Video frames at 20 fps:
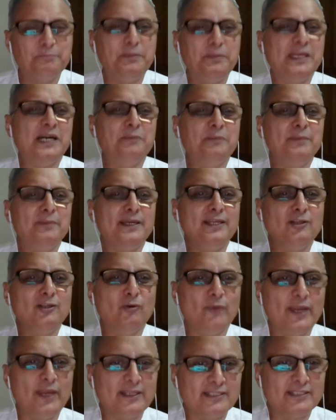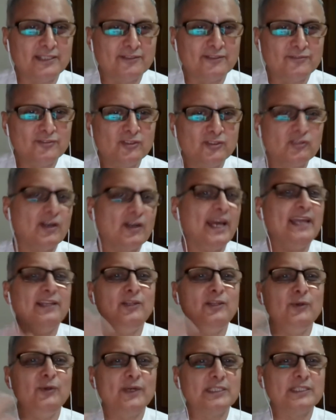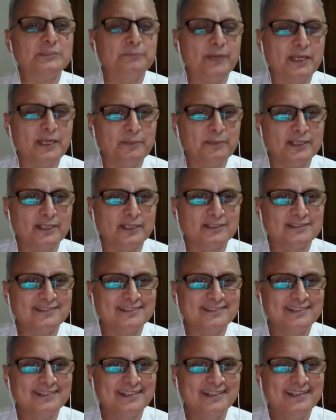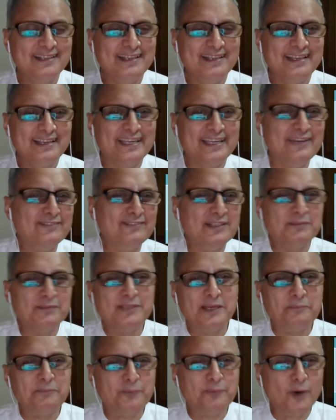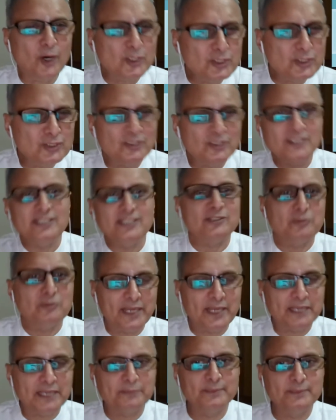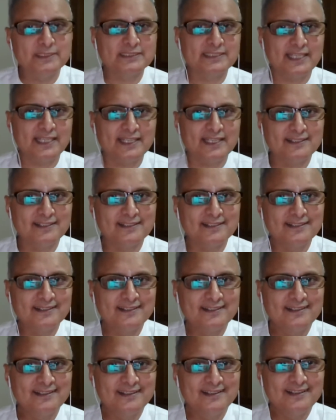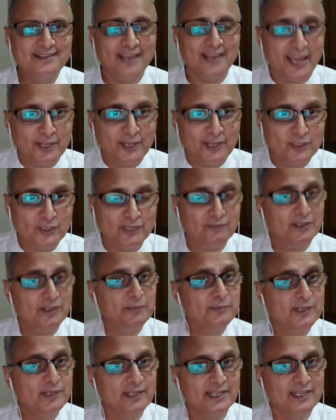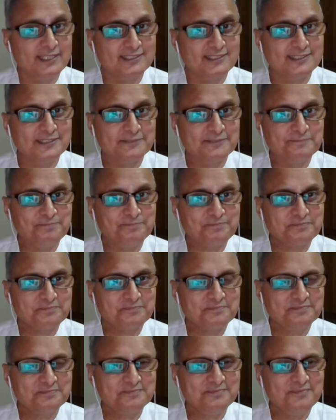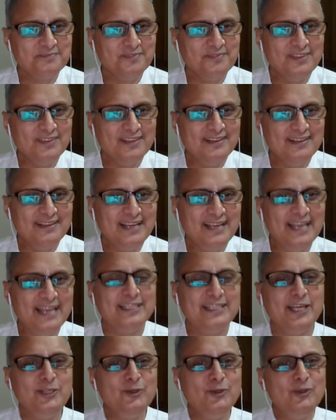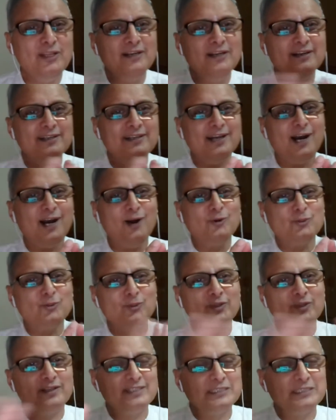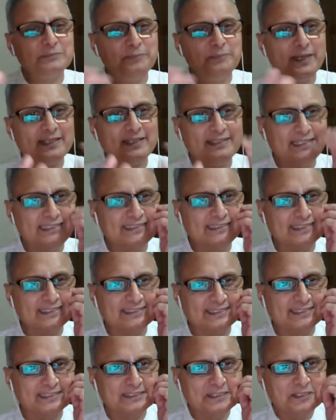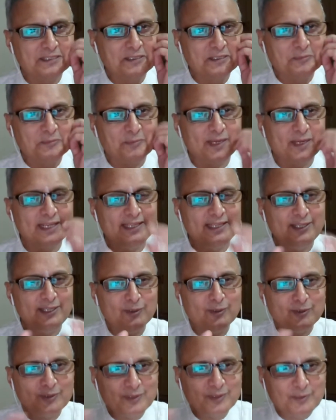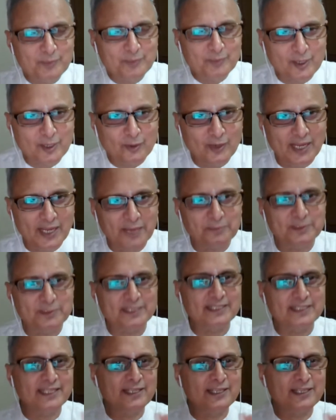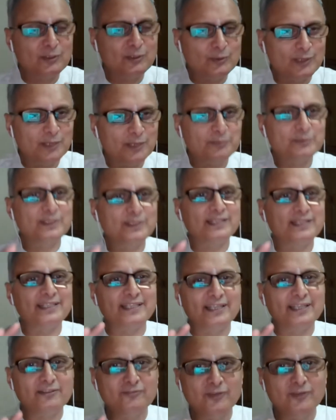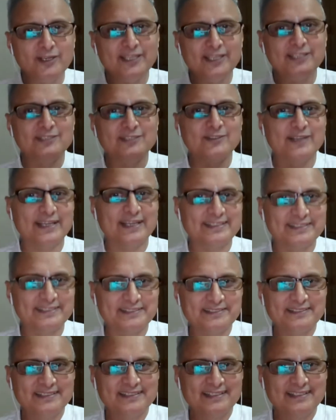become innovative try new experiments give them the opportunity to make mistake and you develop courage and then you learn how to respect each other by you know by collaborating cooperating and working together